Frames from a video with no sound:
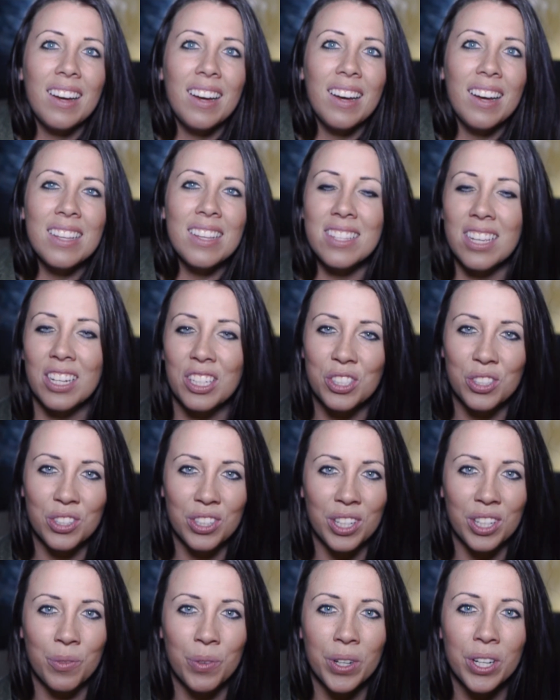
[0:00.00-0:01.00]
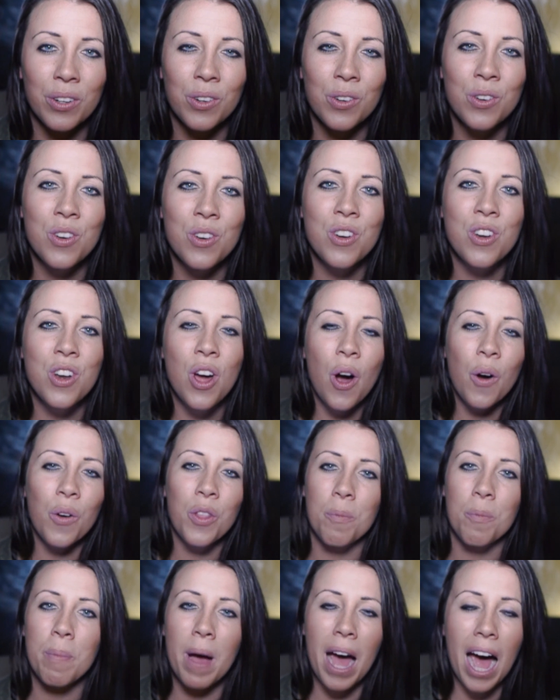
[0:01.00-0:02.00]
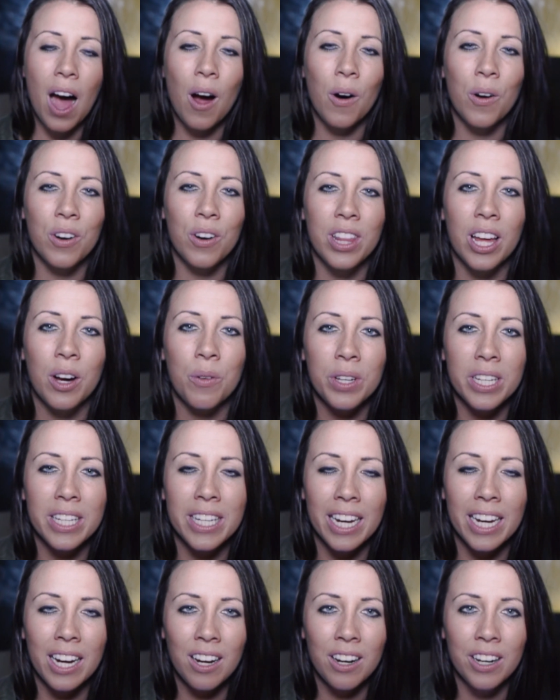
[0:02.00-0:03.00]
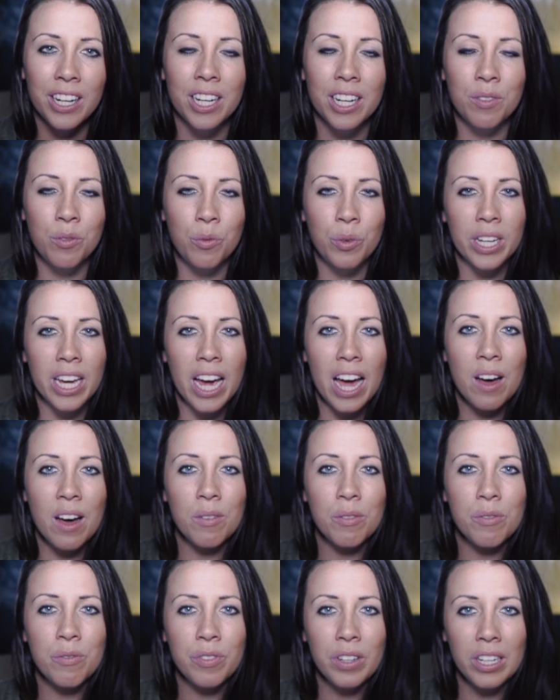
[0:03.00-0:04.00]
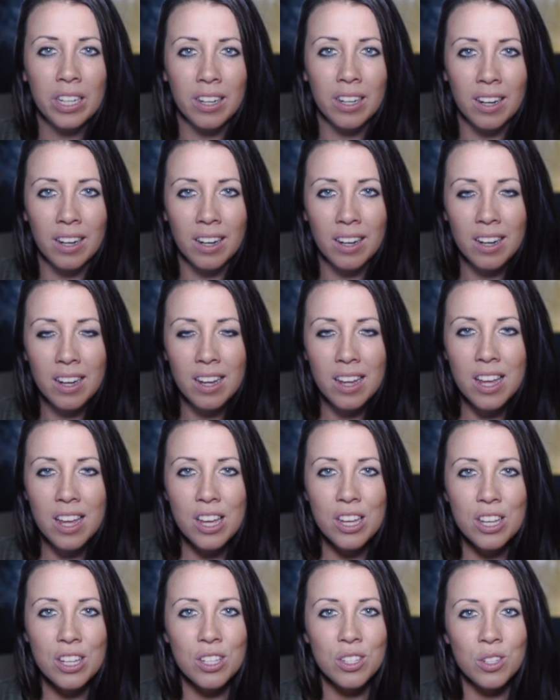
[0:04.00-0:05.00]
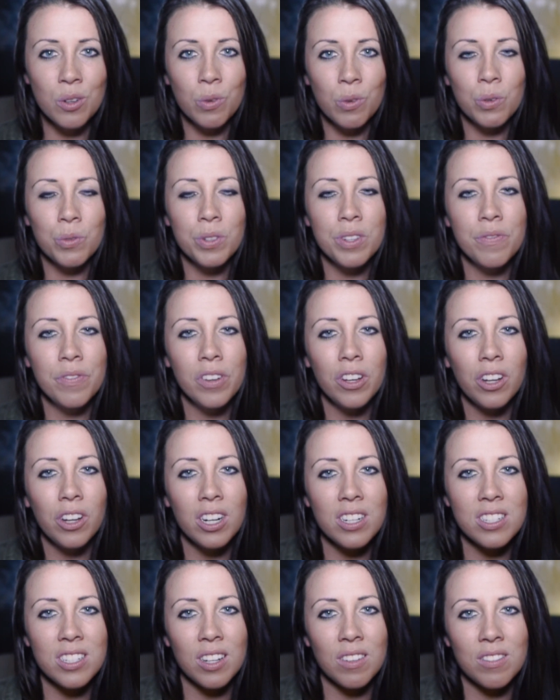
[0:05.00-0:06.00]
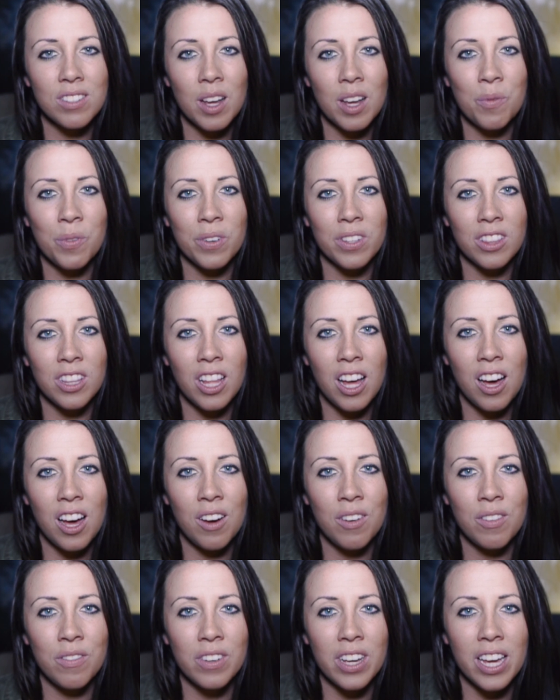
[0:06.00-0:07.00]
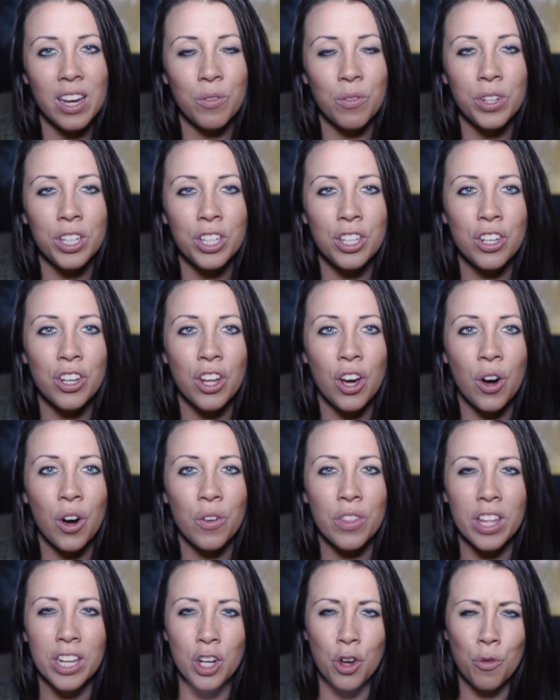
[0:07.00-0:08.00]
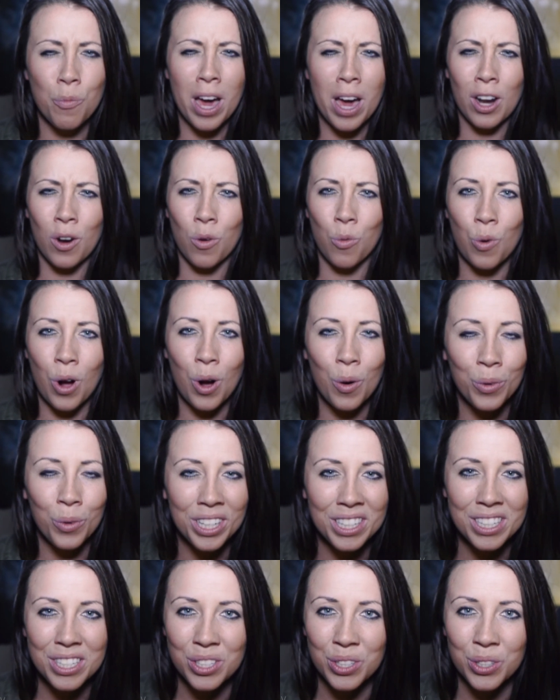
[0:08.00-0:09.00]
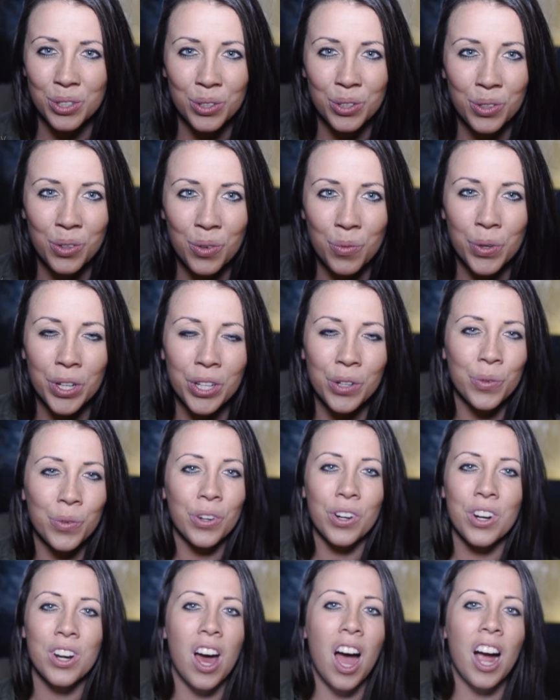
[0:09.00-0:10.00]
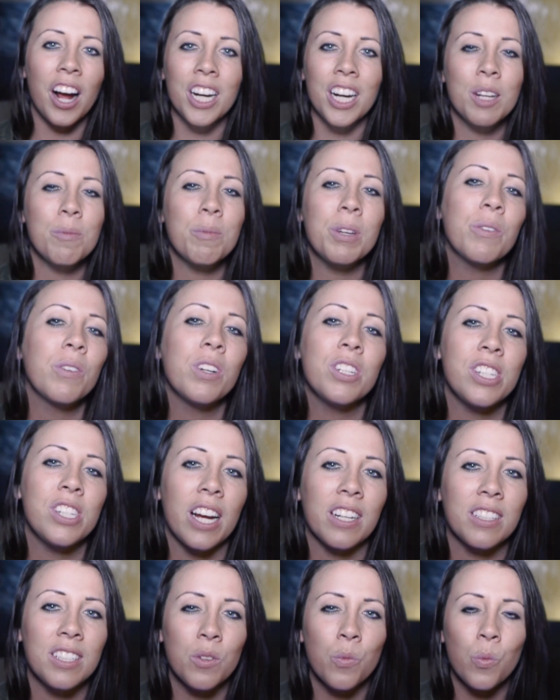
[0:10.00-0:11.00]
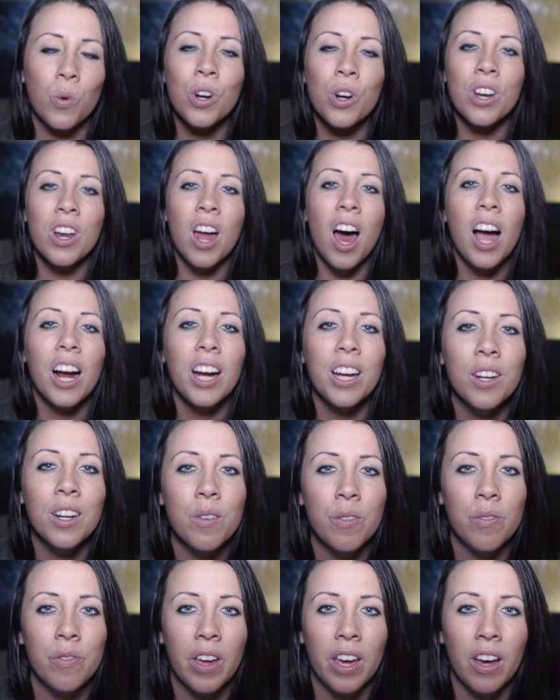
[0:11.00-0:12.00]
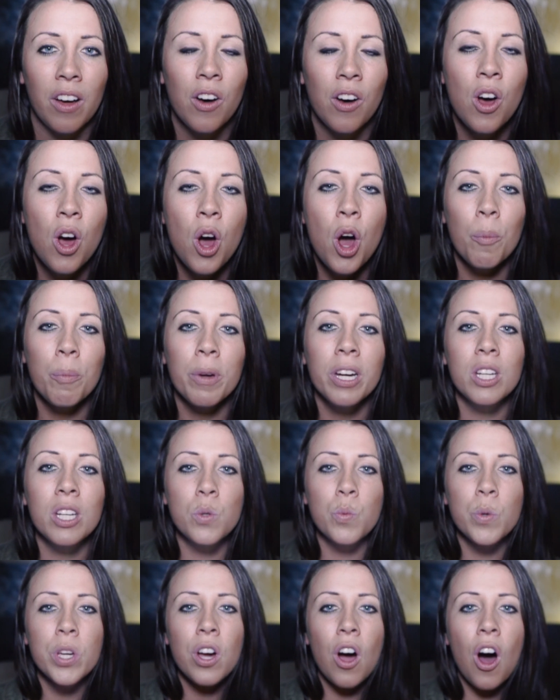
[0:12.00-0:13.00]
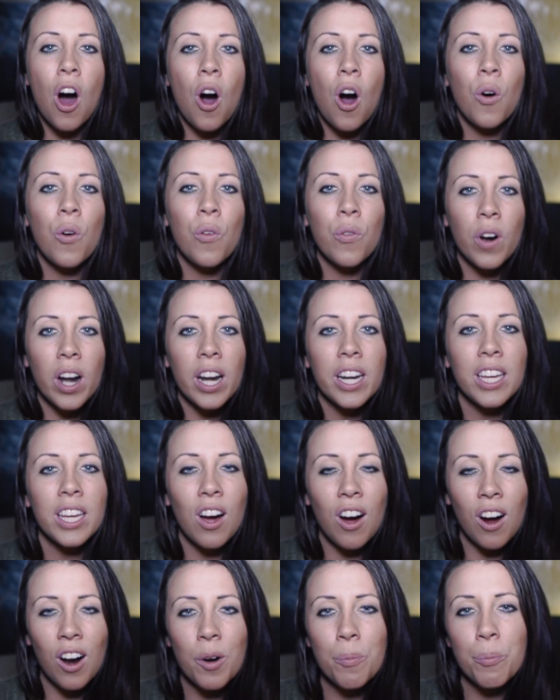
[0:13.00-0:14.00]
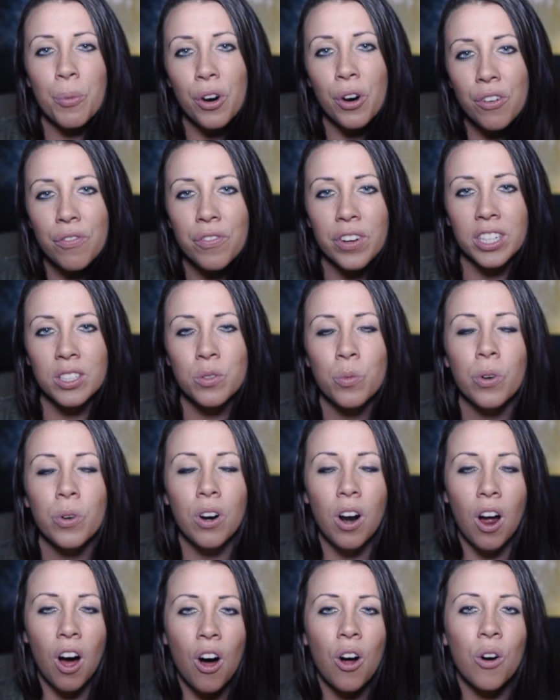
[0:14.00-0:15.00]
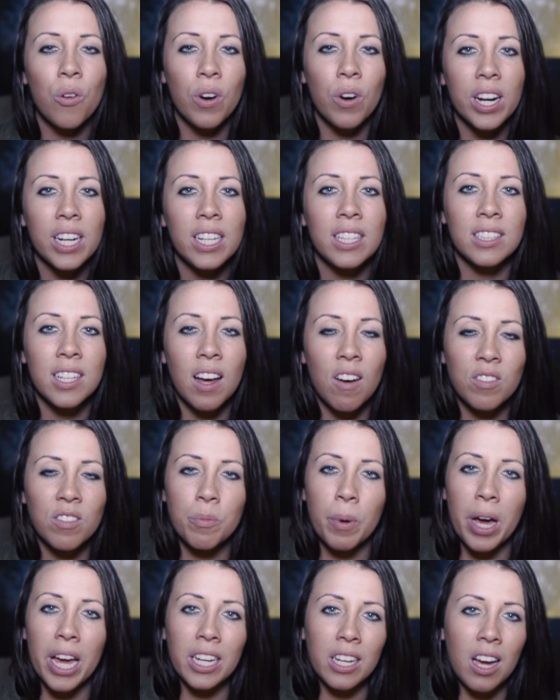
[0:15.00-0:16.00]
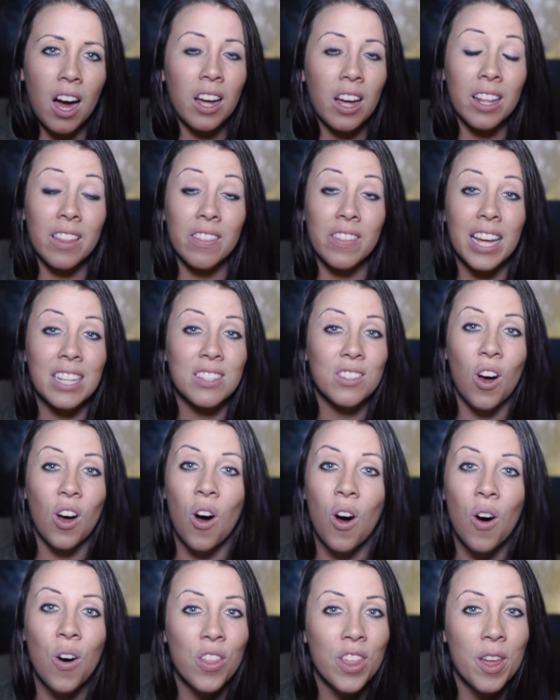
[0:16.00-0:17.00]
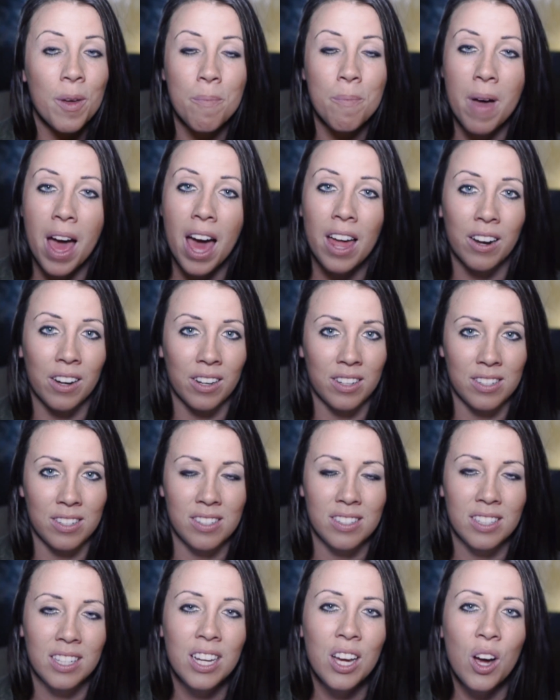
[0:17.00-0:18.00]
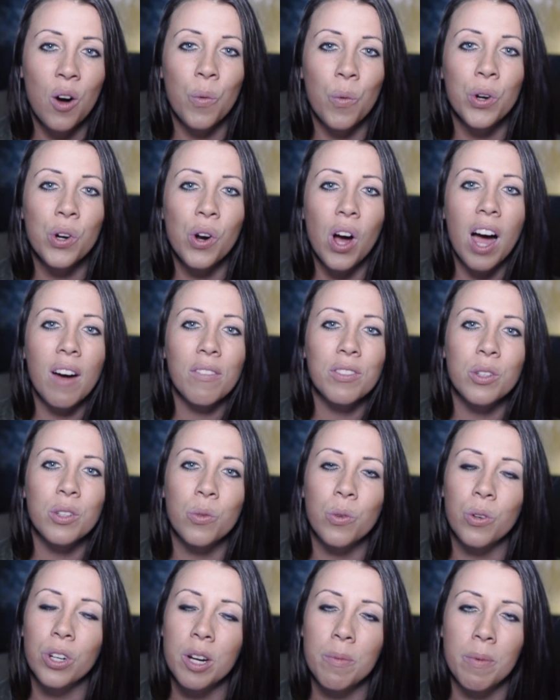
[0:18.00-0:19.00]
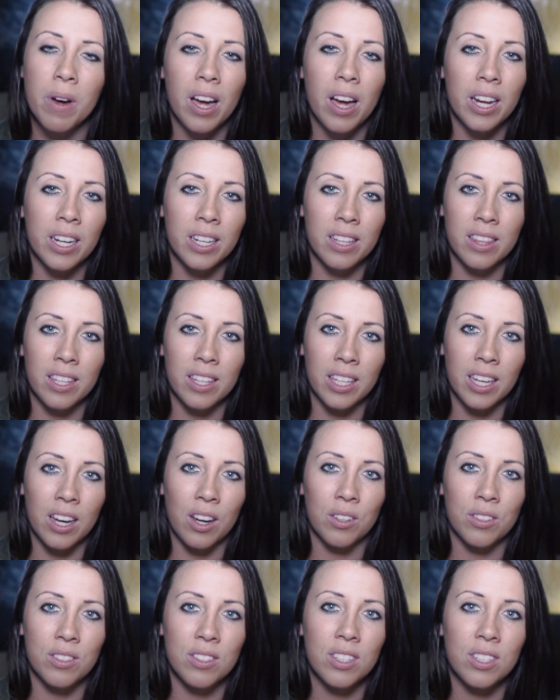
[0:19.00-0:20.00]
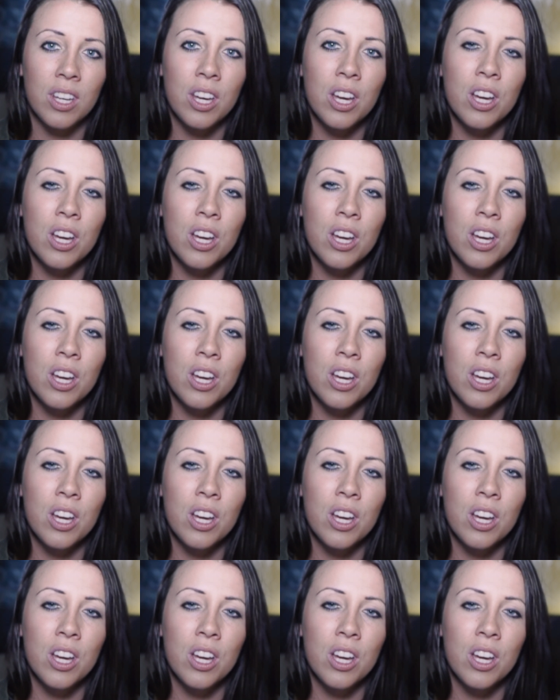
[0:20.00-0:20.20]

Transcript: Essentially, we don't know the power that we carry if we have fear. So when we fill ourselves up with love and we know that no matter what we do, we're not going to be rejected. We're not going to fail because we already are perfect. We're already loved by God, and that's all that matters. We don't have to worry about anything else.